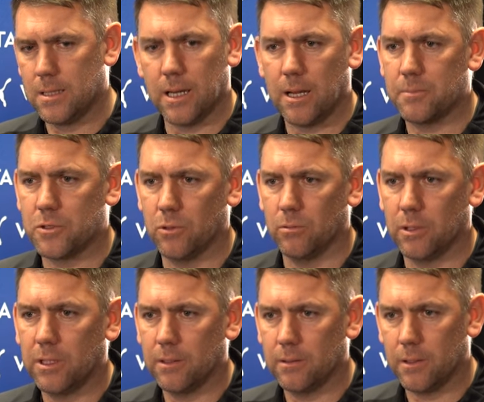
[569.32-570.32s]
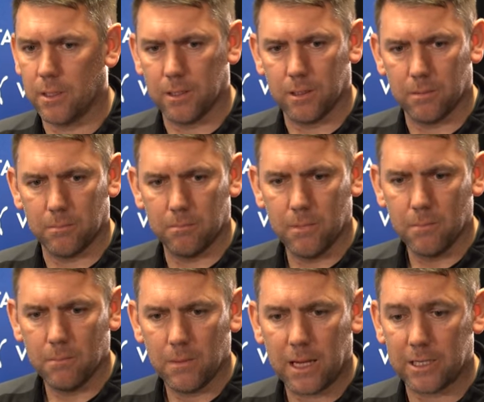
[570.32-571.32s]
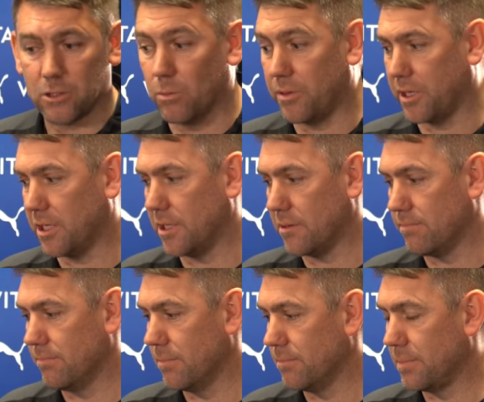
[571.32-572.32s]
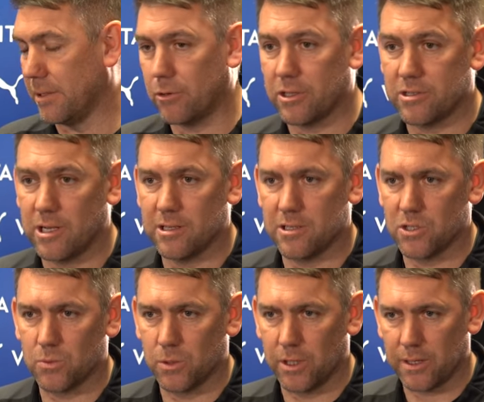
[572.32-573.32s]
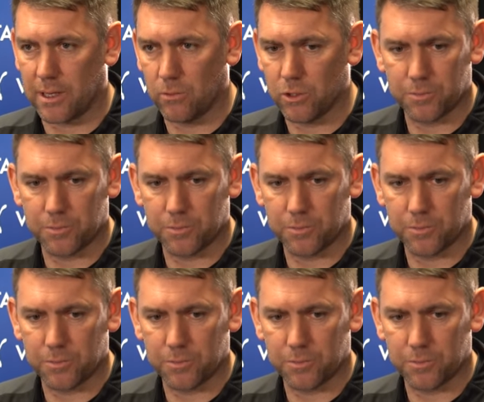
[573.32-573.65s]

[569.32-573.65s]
Yeah, absolutely. And I don't think you need to be a rocket scientist to work that out.